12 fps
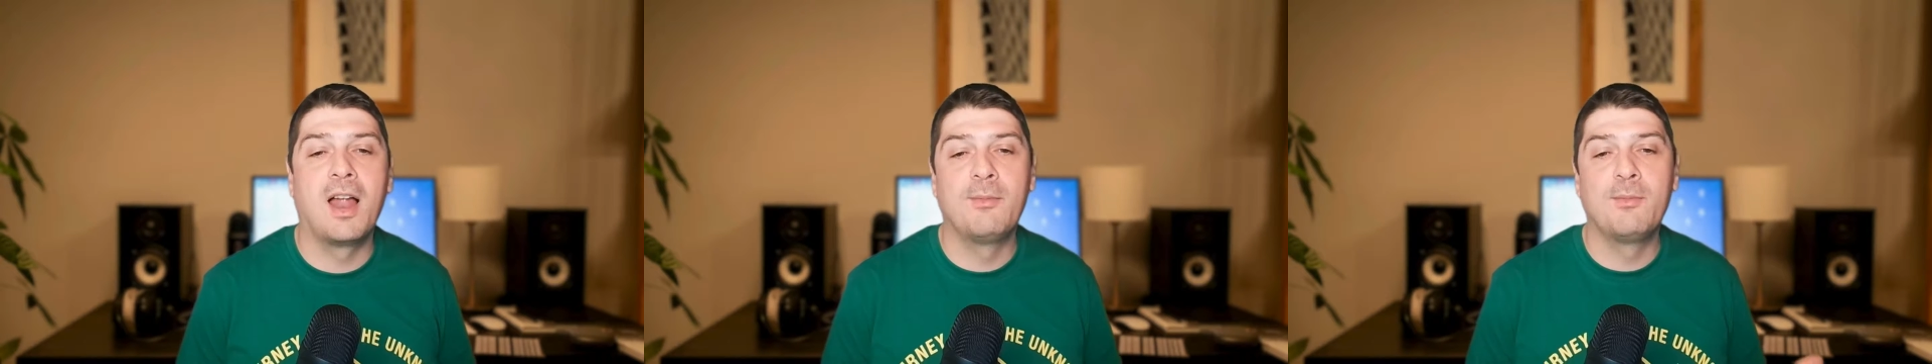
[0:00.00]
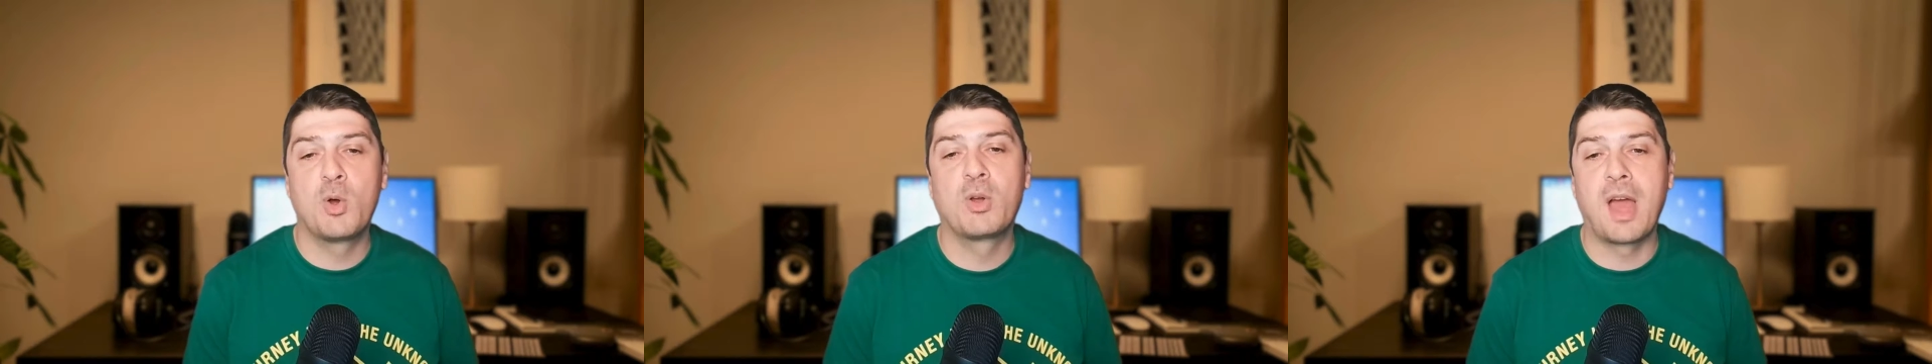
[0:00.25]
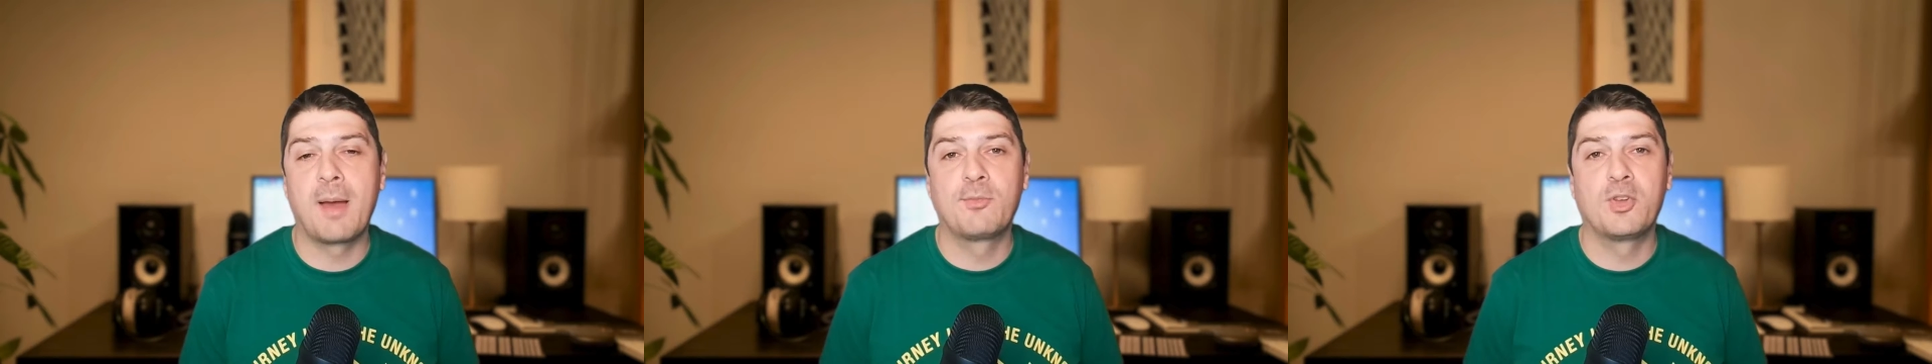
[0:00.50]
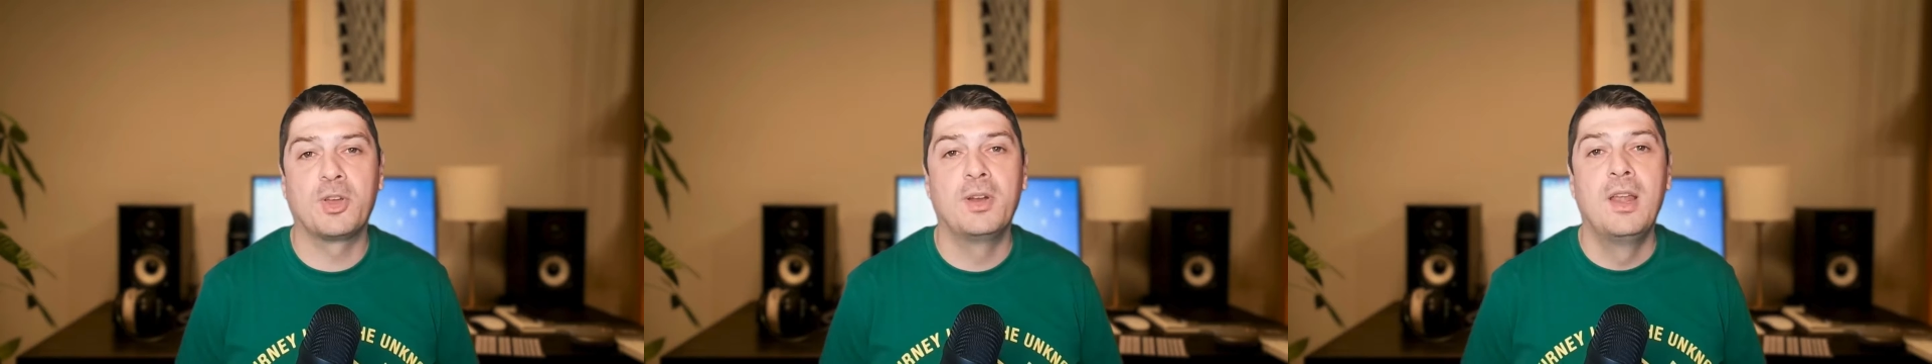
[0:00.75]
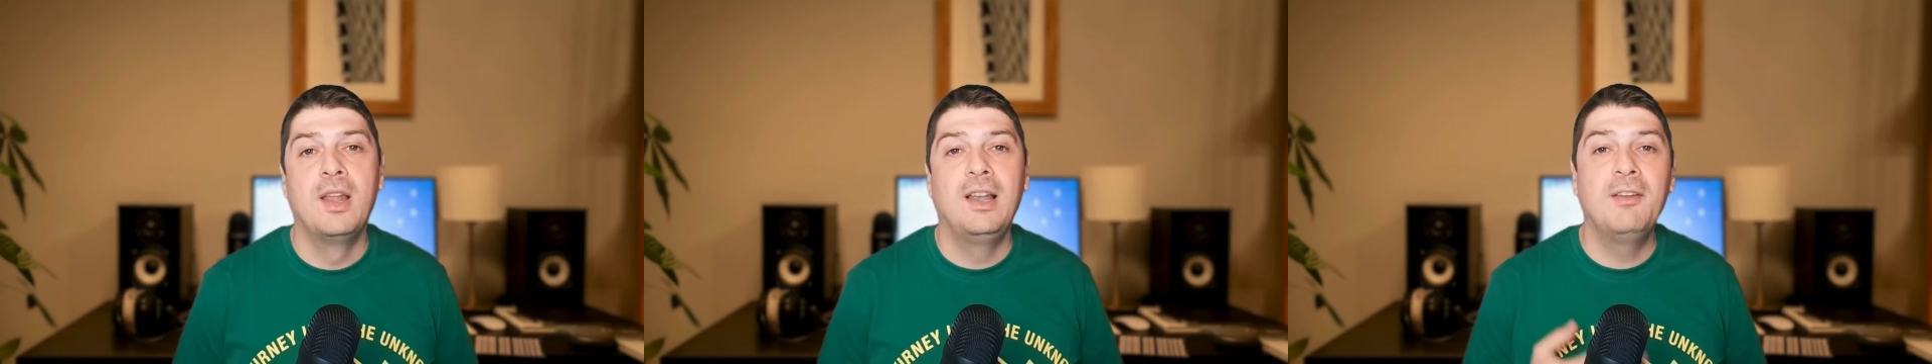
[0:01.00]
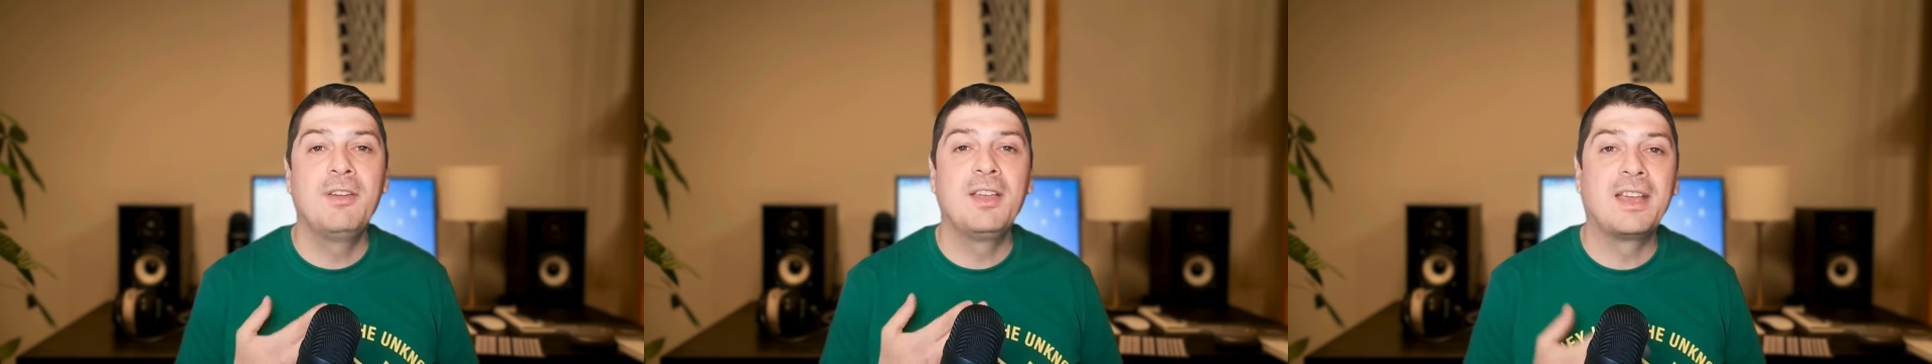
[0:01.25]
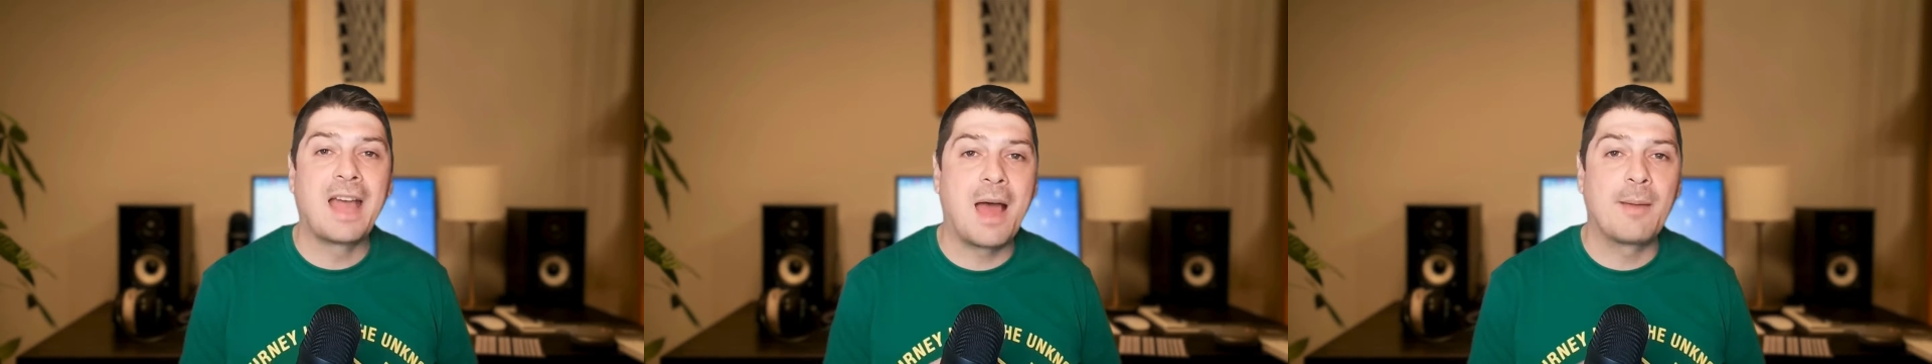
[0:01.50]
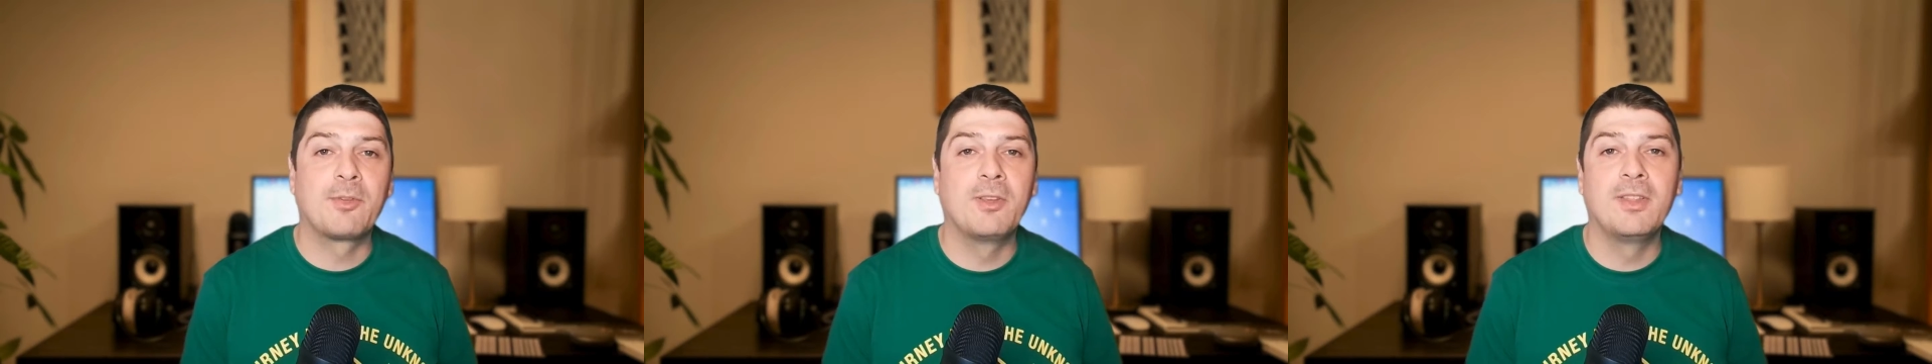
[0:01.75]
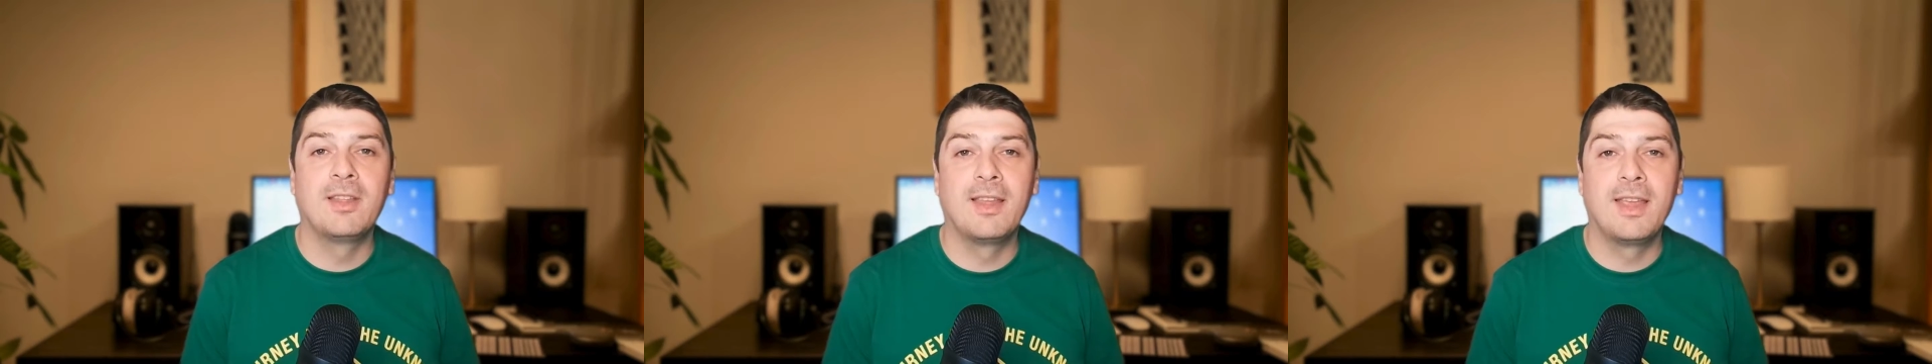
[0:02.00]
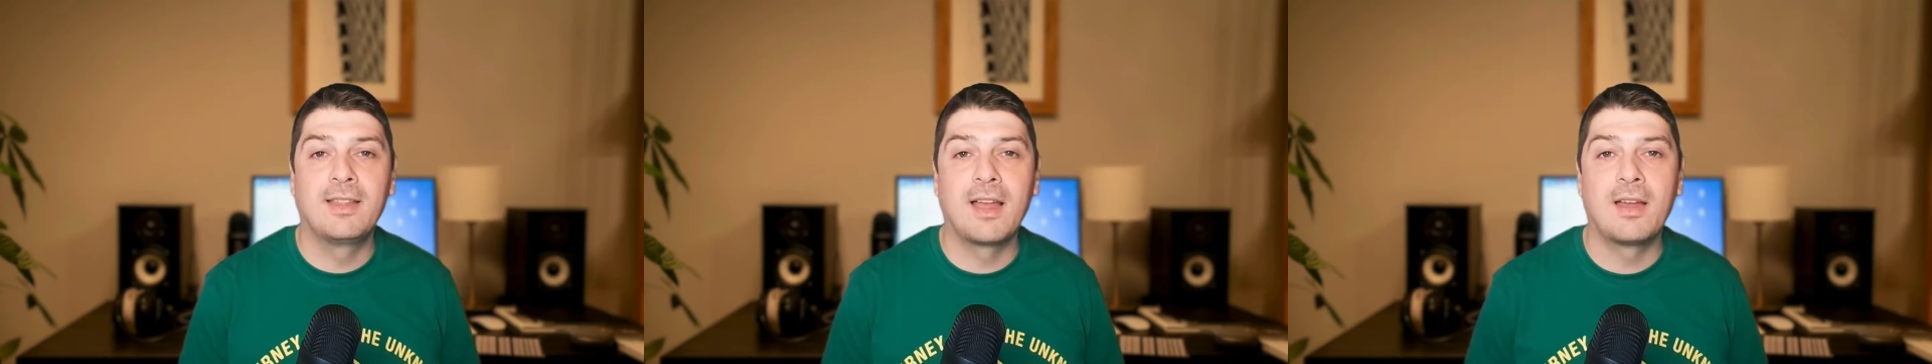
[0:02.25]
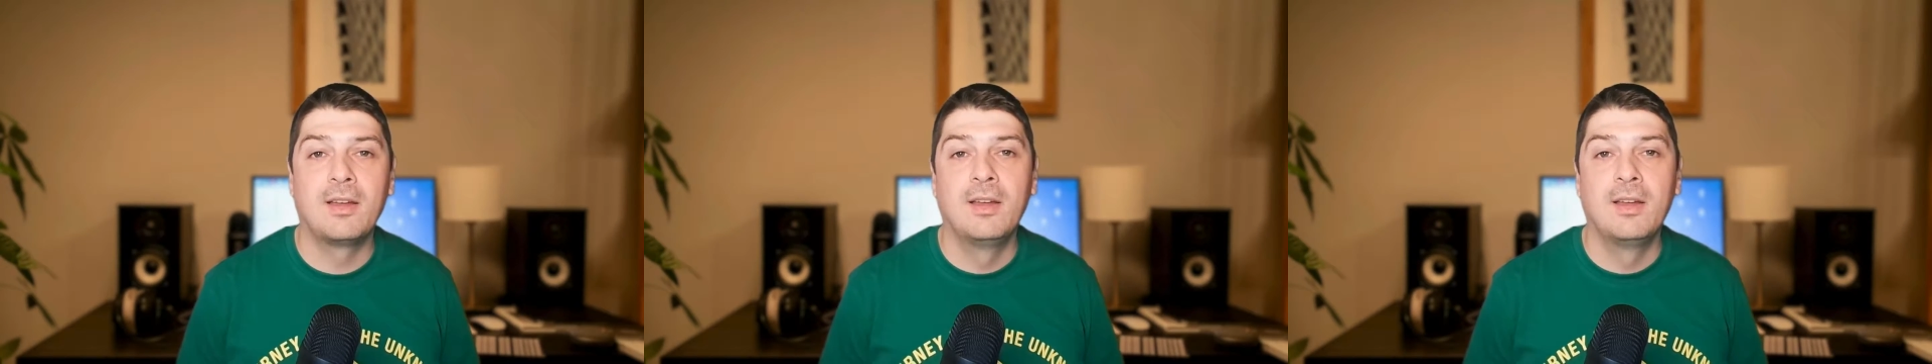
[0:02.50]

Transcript: are not captured, leaving gaps in the data.